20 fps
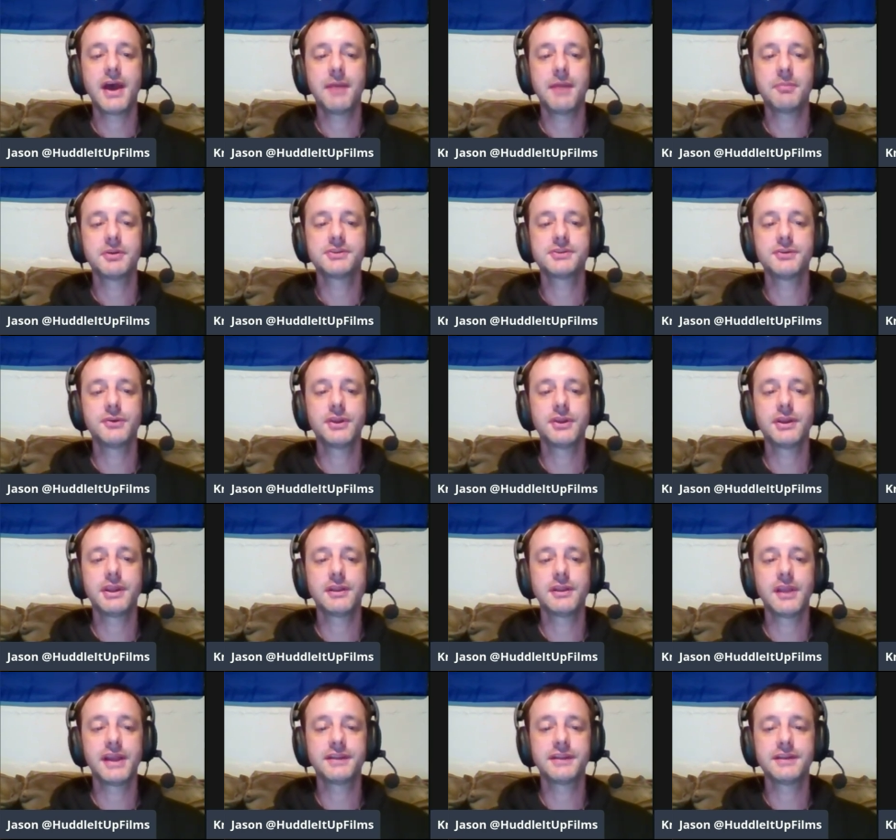
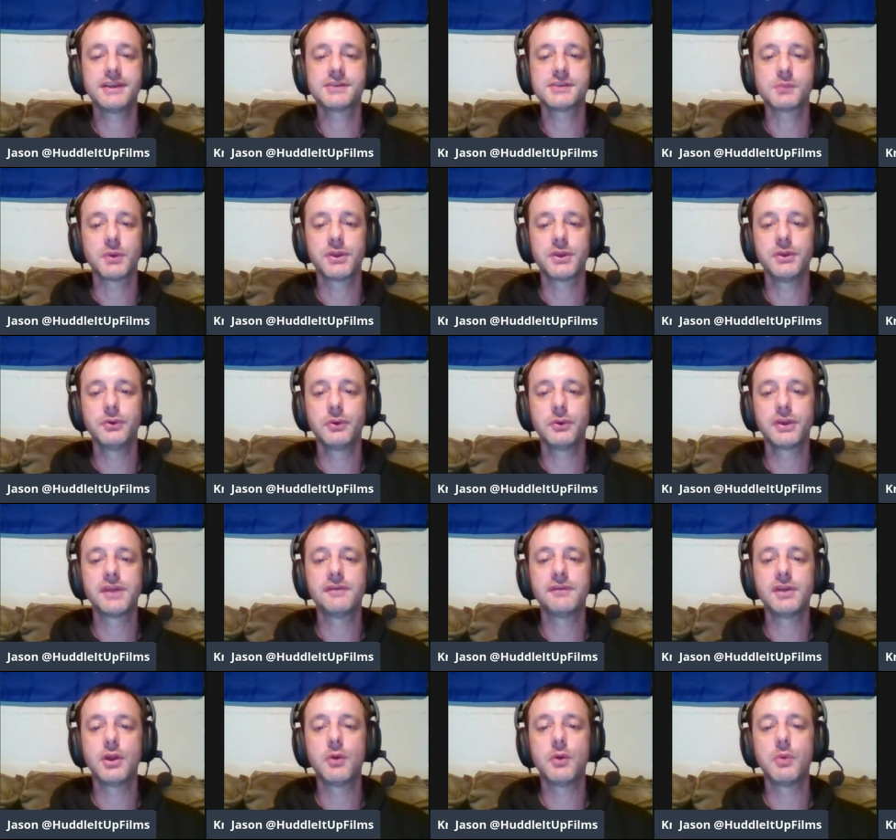opportunity like this where you don't
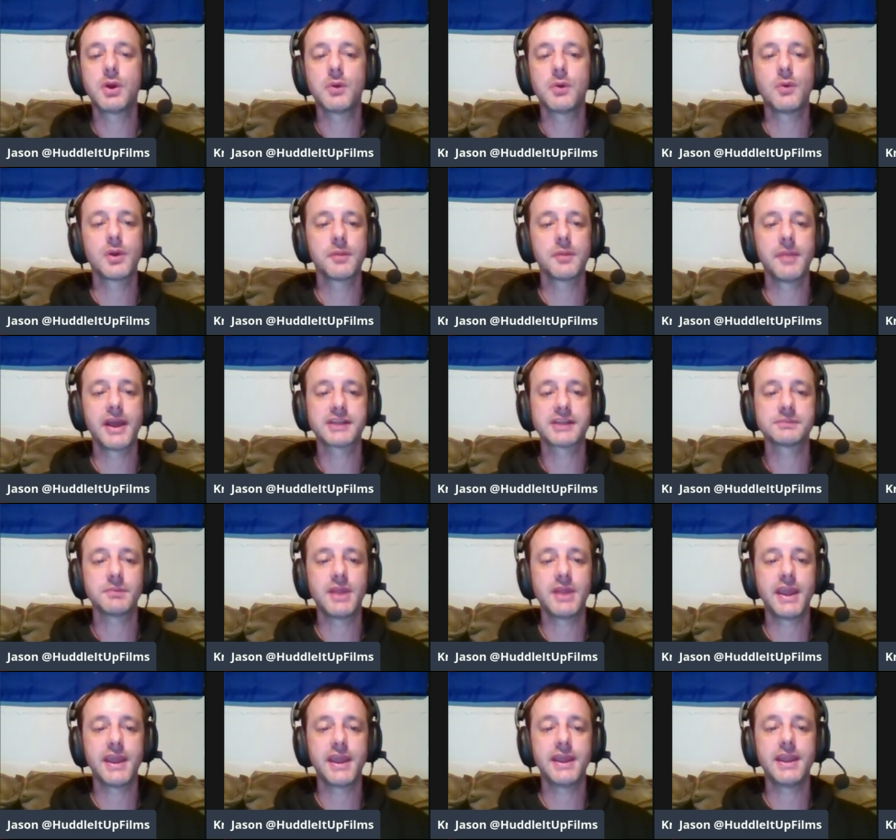even know what quarterbacks
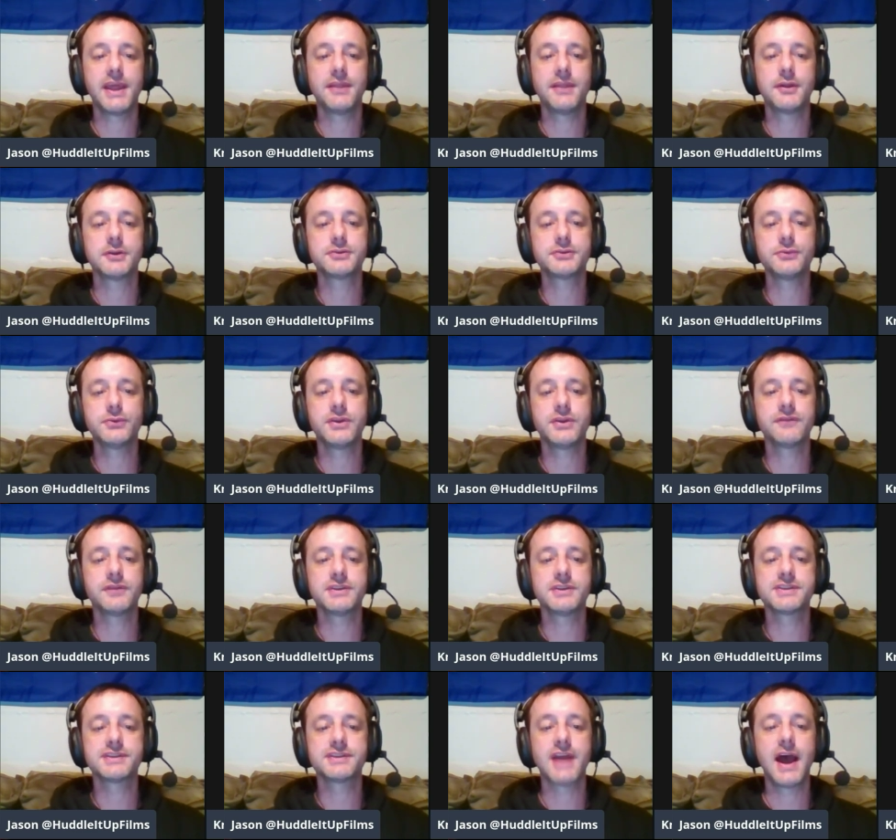play in and they're two
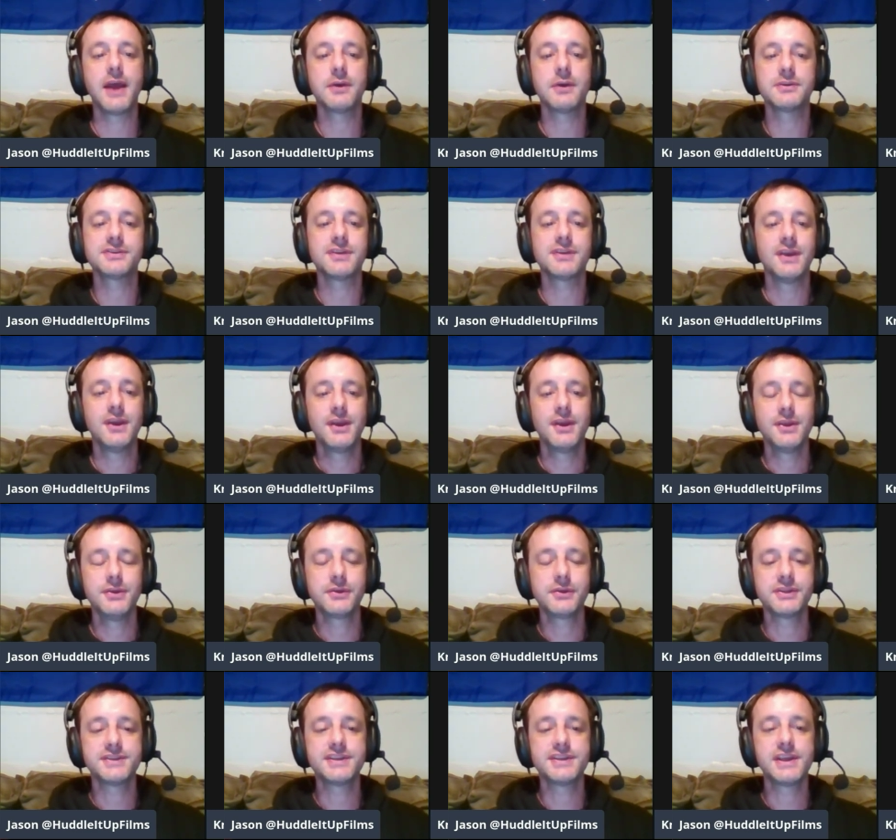different styles, you
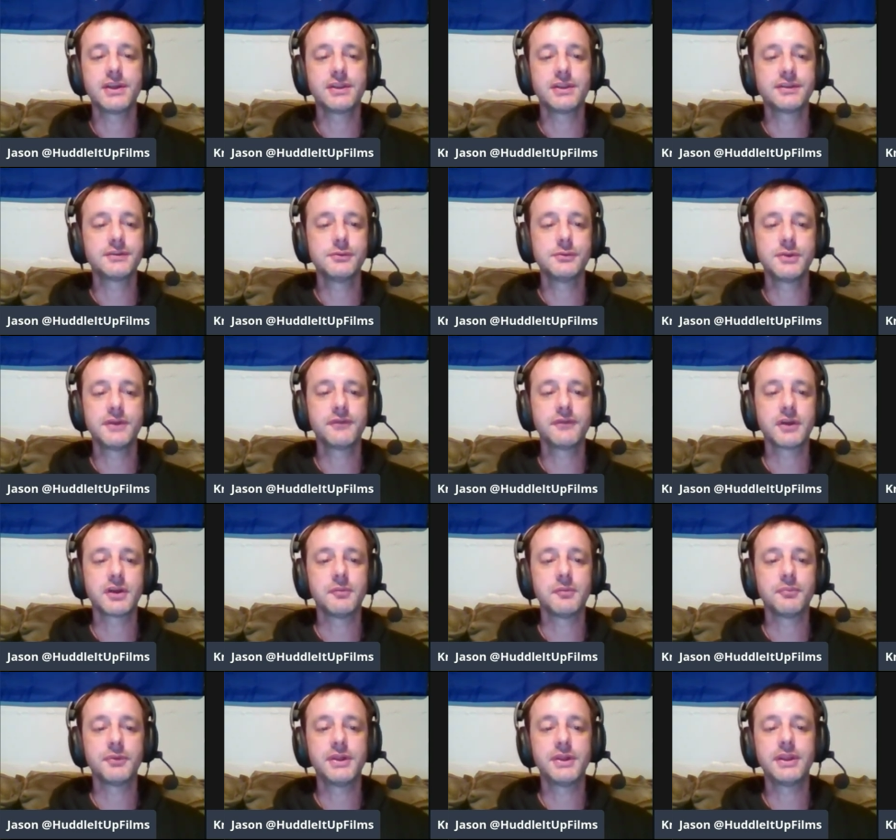can see two different
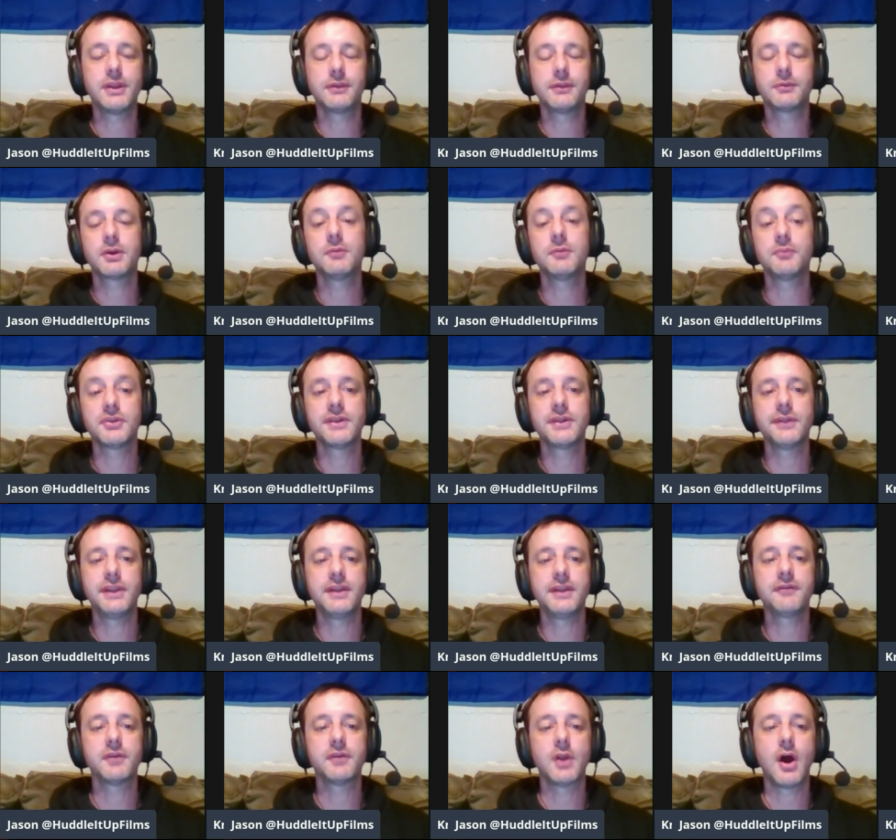complete completely
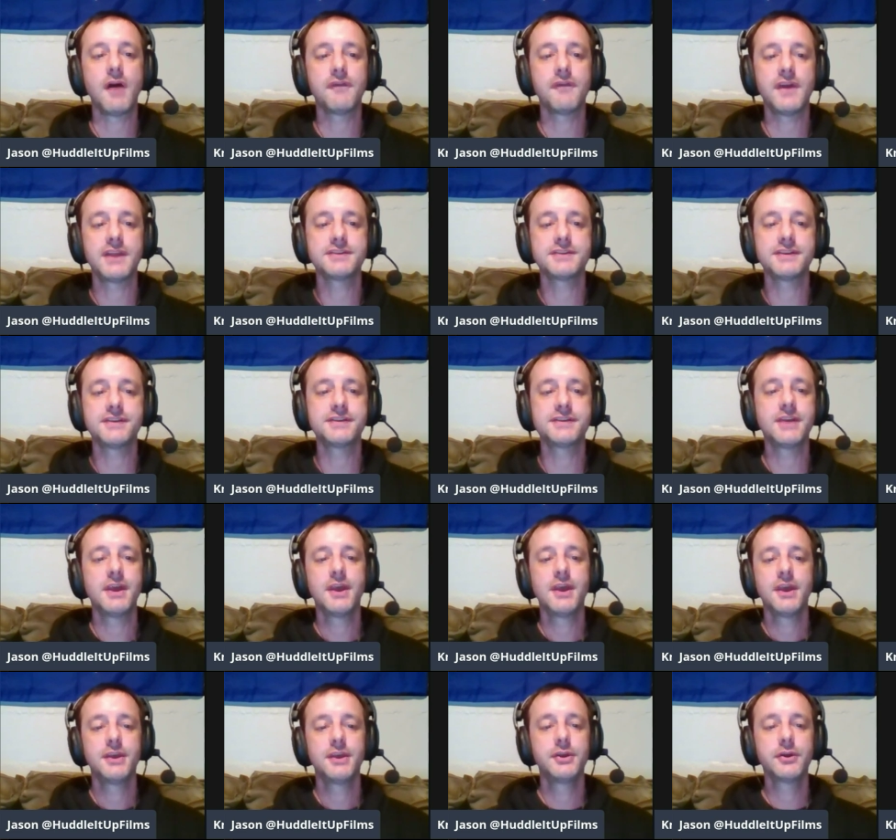different offenses.
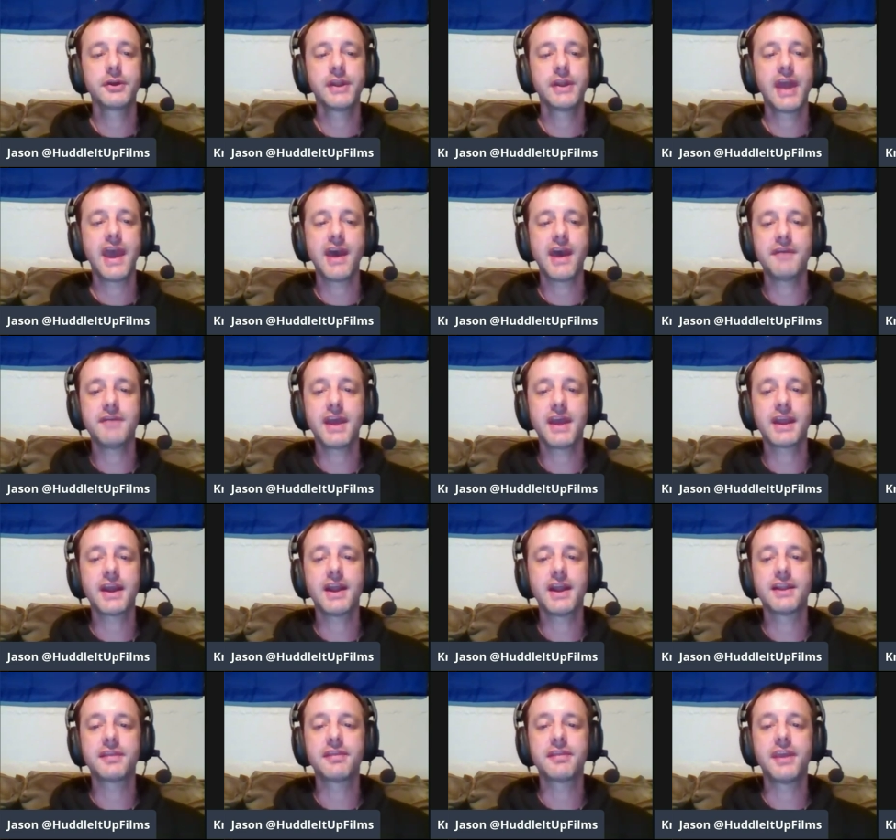You're going to have that
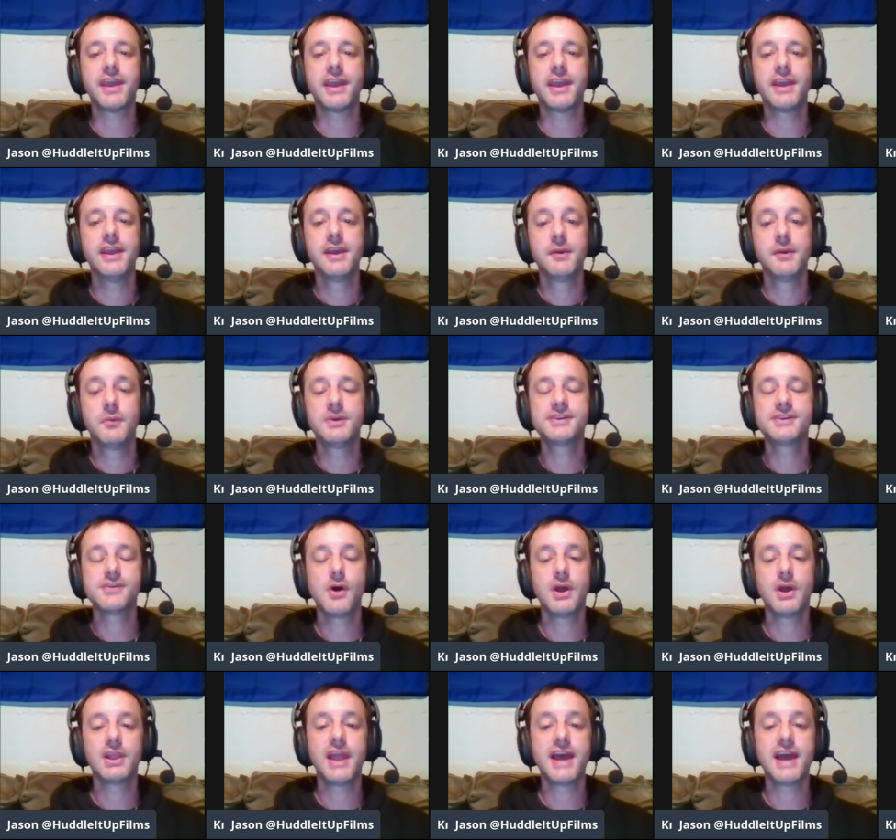kind of thing. We
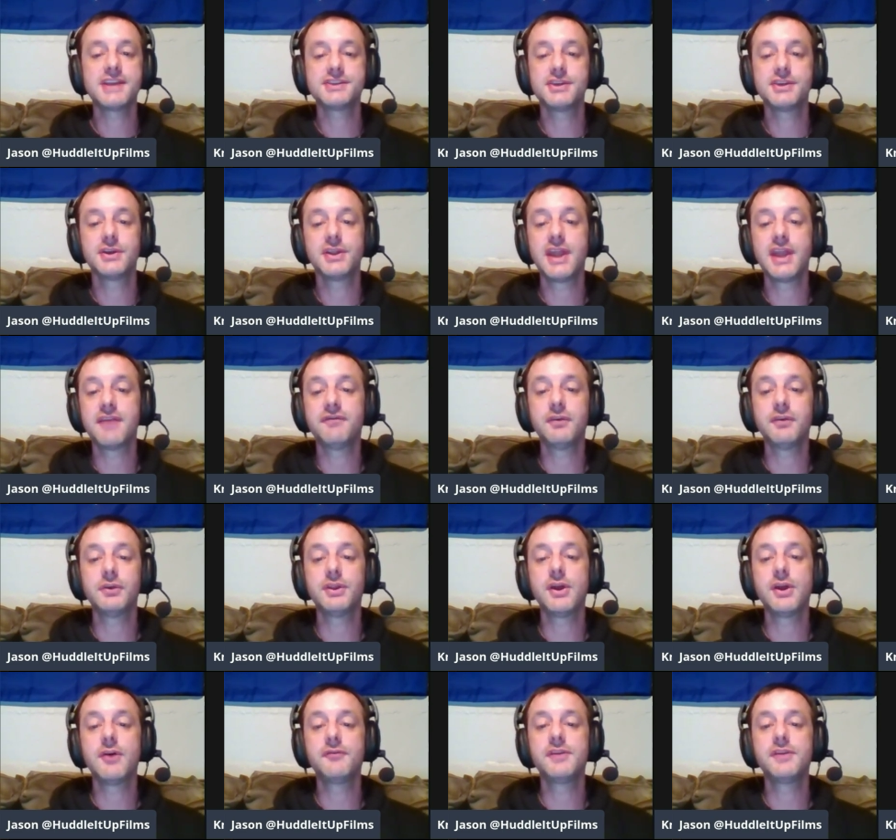saw it last year in that
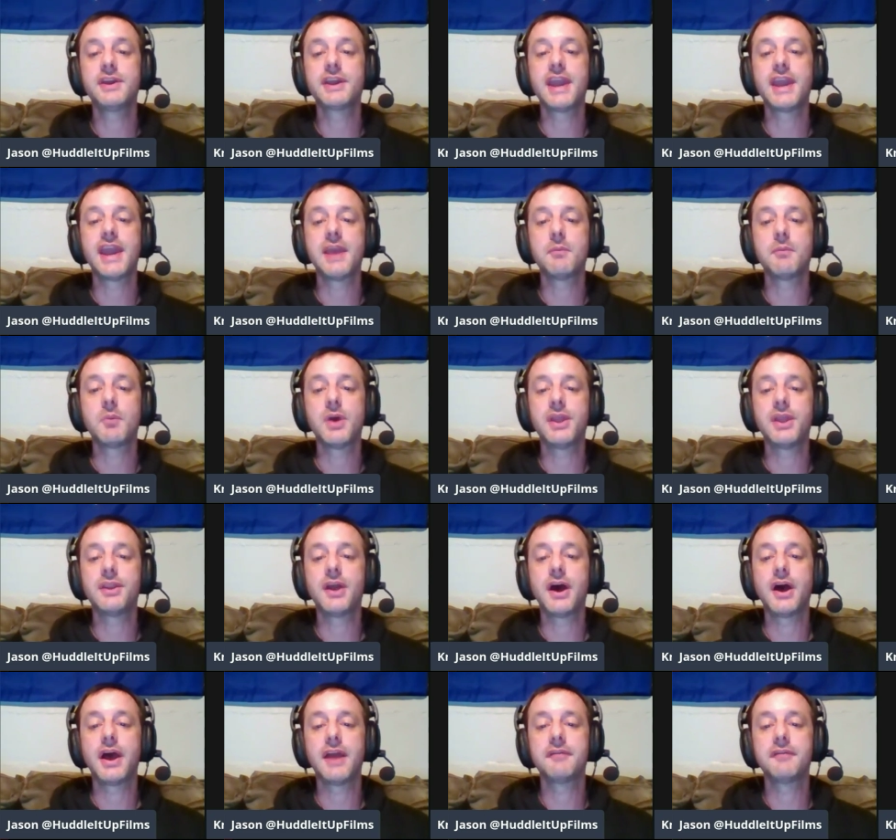Philadelphia game when
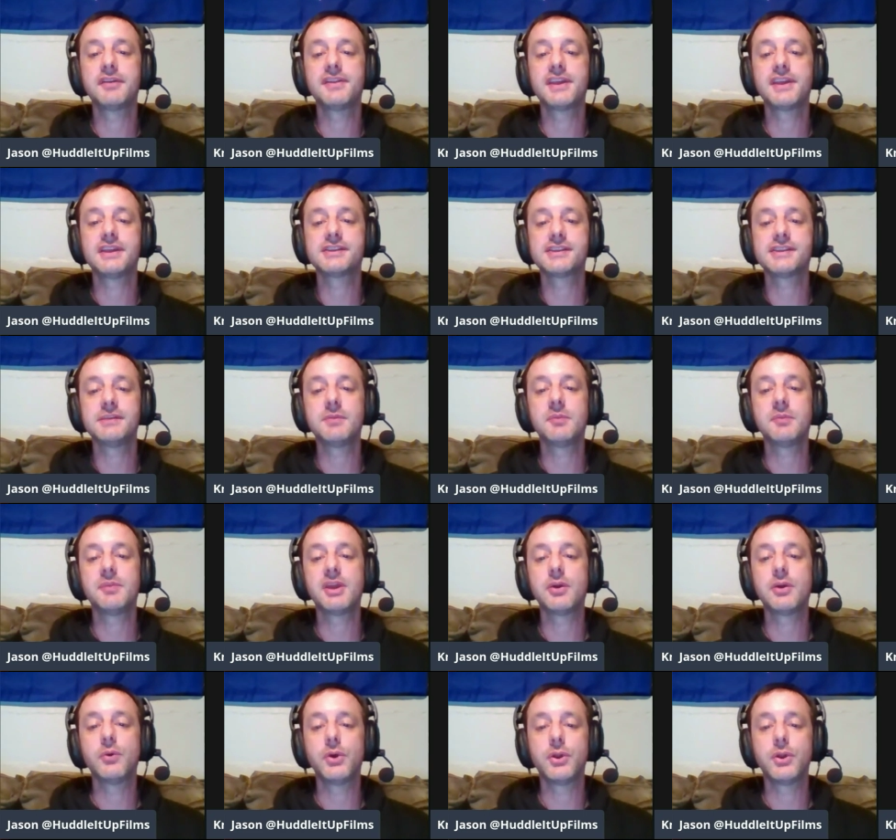uh, everything seemed to
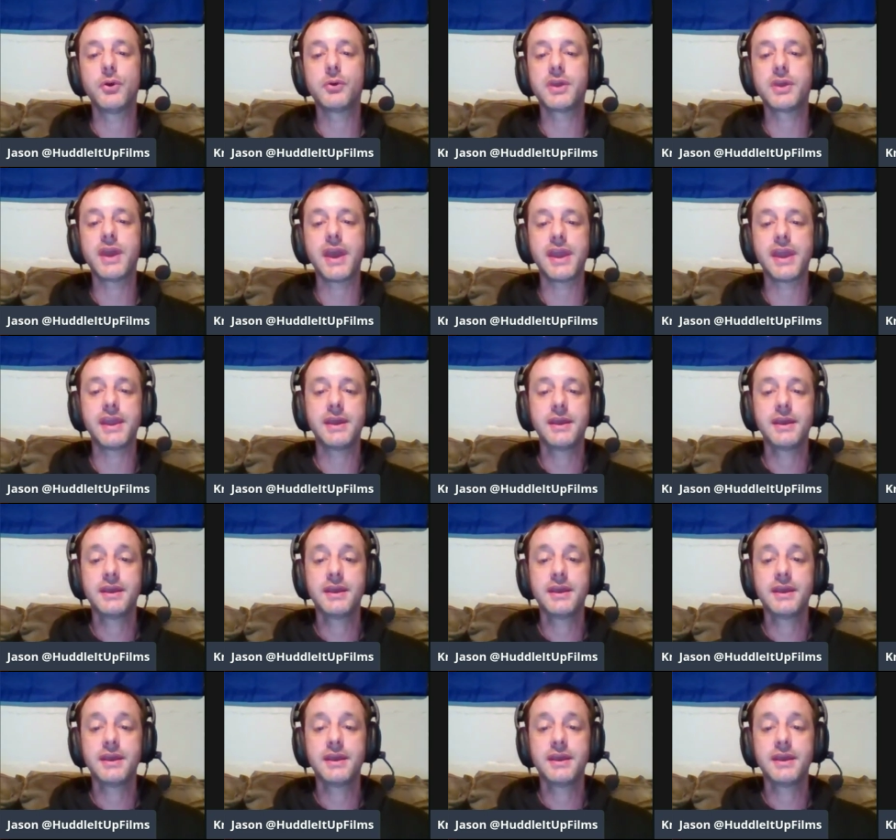be going okay,